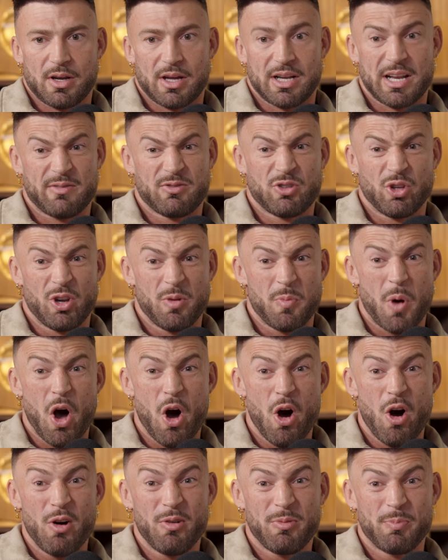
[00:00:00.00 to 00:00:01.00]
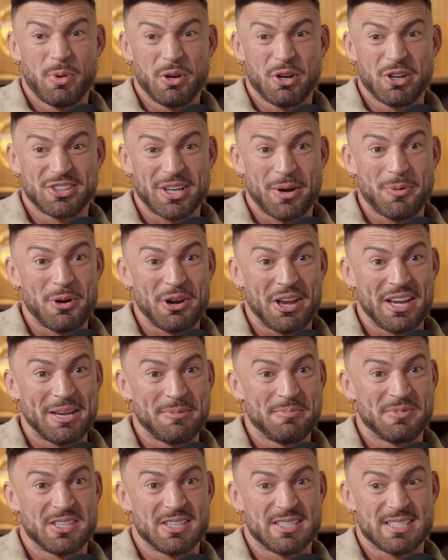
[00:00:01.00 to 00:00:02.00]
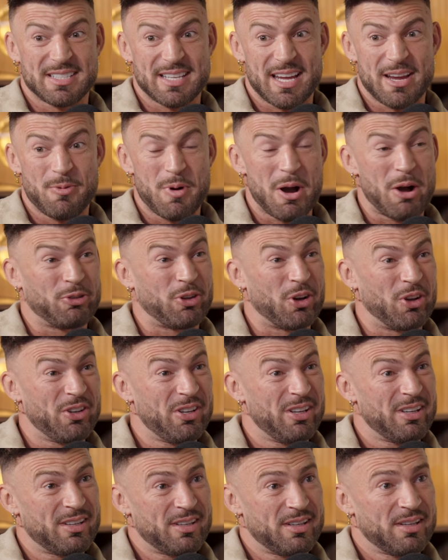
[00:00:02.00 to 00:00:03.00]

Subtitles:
And I've done them all because I wanted him to say, well done.